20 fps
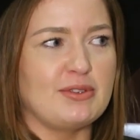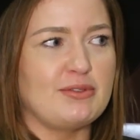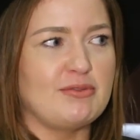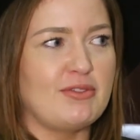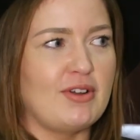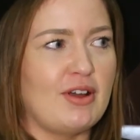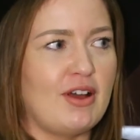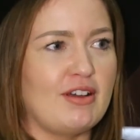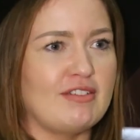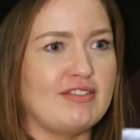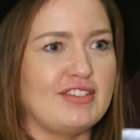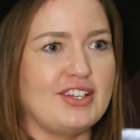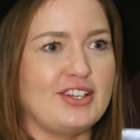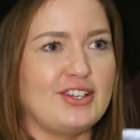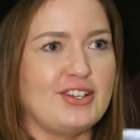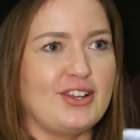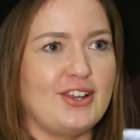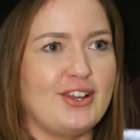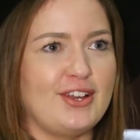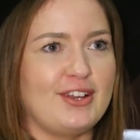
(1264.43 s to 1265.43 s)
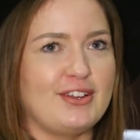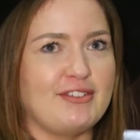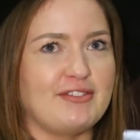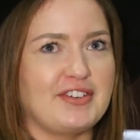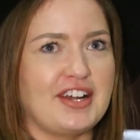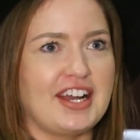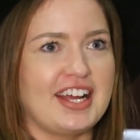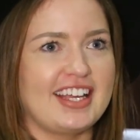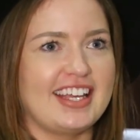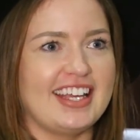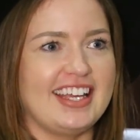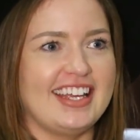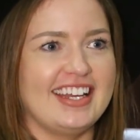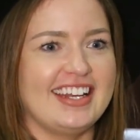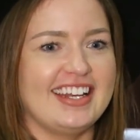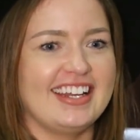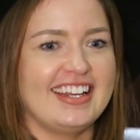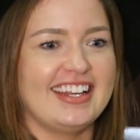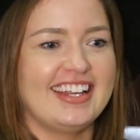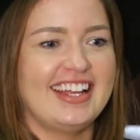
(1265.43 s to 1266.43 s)
was rather
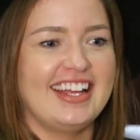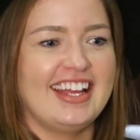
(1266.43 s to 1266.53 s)
nerve-wracking,